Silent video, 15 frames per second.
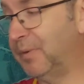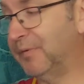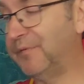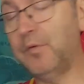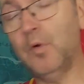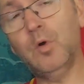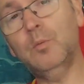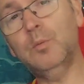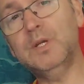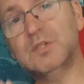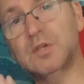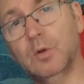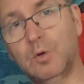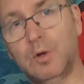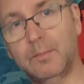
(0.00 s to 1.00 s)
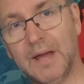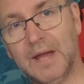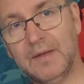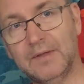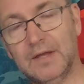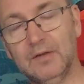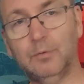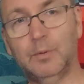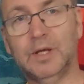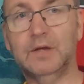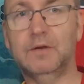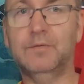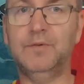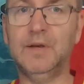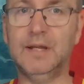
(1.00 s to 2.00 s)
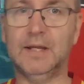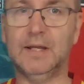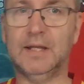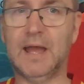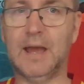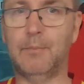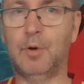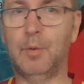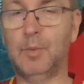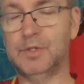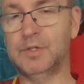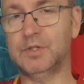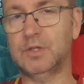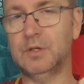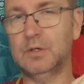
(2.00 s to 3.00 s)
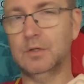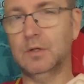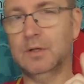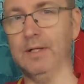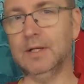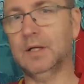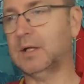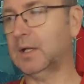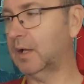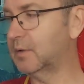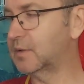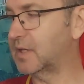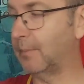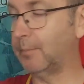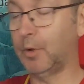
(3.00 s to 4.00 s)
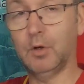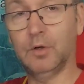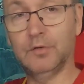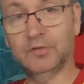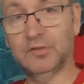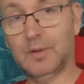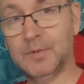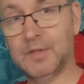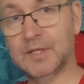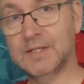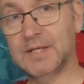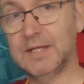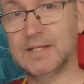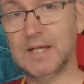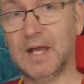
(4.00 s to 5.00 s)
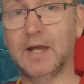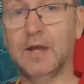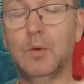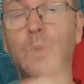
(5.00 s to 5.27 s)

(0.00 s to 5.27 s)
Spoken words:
Before we talk about this, we're going to flick the camera and we're just going to do a little close-up on some of the detailing,